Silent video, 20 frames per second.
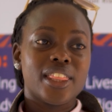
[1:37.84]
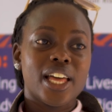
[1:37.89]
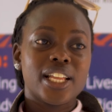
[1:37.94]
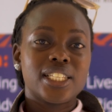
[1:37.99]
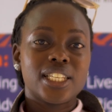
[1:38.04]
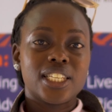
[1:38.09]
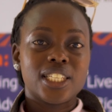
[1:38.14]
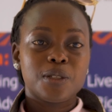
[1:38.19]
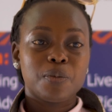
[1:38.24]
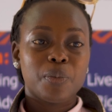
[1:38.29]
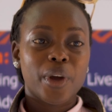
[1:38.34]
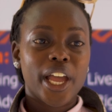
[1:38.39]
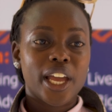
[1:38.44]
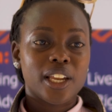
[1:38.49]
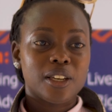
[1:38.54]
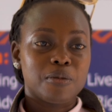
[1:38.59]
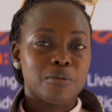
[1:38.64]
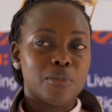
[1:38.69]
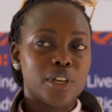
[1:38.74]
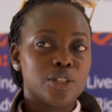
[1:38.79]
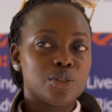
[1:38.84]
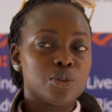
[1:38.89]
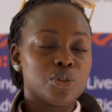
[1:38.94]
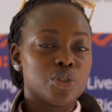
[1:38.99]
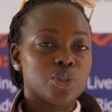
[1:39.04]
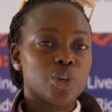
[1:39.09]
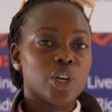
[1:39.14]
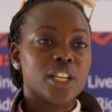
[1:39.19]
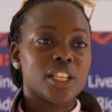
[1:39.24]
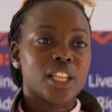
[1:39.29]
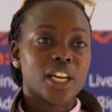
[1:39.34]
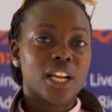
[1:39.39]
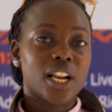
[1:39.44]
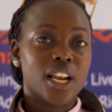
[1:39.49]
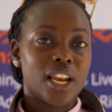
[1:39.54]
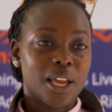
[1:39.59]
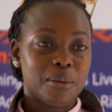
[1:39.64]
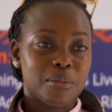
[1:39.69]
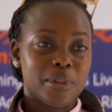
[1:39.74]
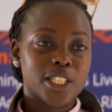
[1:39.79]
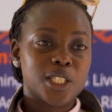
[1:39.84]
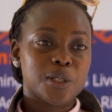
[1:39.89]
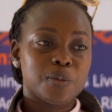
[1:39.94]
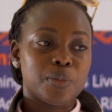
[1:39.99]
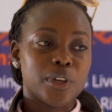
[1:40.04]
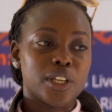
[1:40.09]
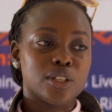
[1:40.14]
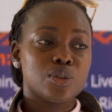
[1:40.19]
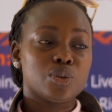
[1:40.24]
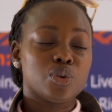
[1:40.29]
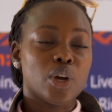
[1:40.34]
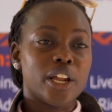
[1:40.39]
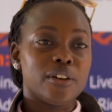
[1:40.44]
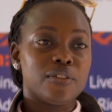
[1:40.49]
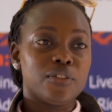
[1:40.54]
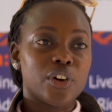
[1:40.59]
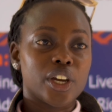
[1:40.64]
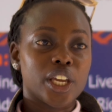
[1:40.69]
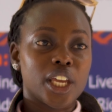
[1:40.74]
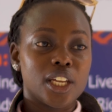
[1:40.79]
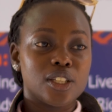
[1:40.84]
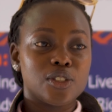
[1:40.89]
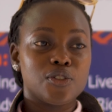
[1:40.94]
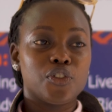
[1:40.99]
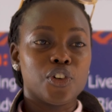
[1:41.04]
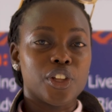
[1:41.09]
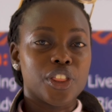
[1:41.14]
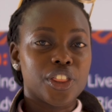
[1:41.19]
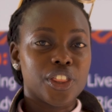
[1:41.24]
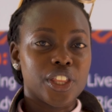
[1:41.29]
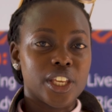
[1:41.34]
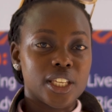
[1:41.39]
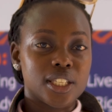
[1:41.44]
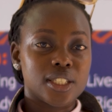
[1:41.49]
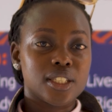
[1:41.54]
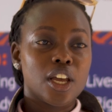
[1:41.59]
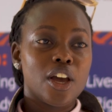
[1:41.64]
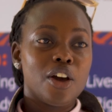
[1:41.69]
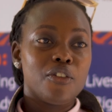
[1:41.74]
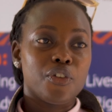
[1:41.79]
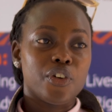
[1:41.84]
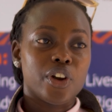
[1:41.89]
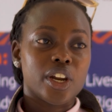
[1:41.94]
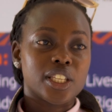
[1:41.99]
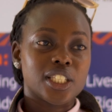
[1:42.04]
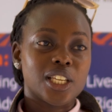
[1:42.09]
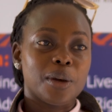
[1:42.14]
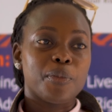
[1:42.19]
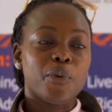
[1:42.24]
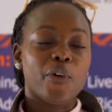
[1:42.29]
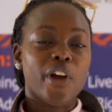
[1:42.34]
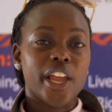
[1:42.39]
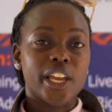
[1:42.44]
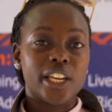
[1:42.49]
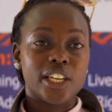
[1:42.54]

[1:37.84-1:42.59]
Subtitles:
That inspired me to join the climate space to advocate for things, for example, where